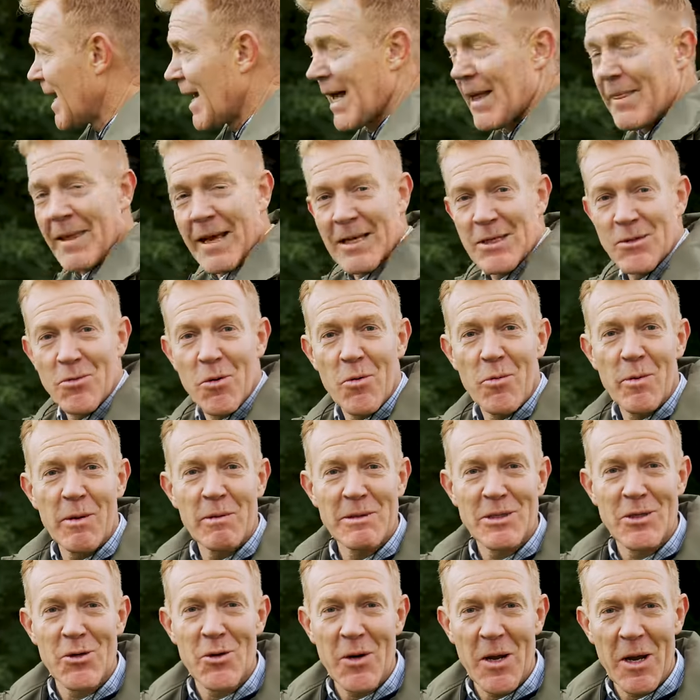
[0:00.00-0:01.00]
And that's what we
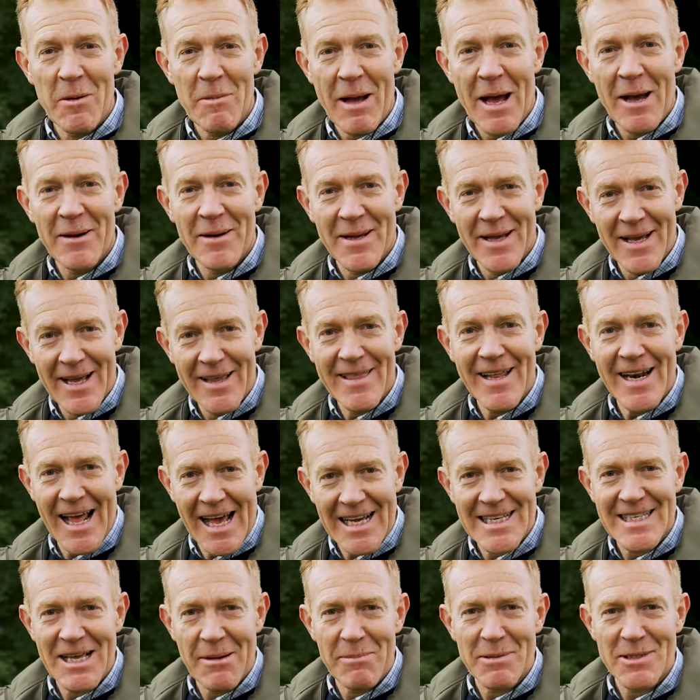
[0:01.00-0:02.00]
will be talking about in the
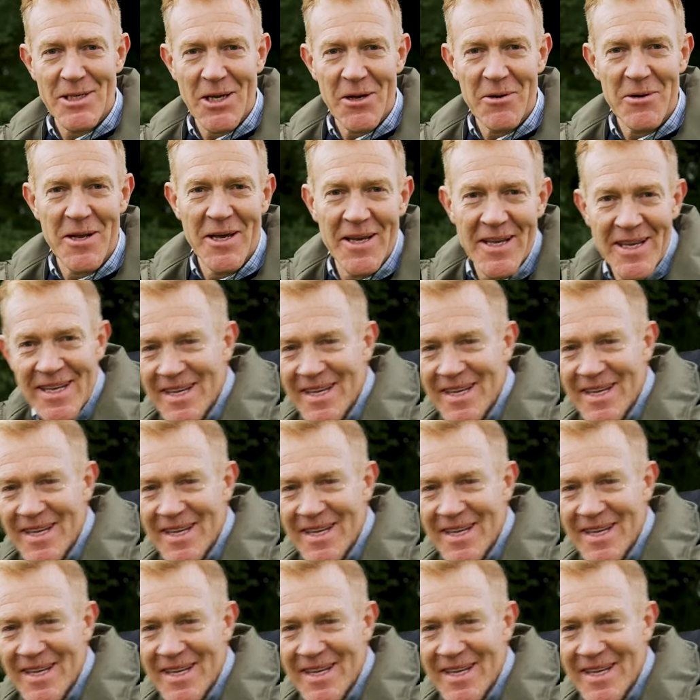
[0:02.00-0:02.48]
next episode.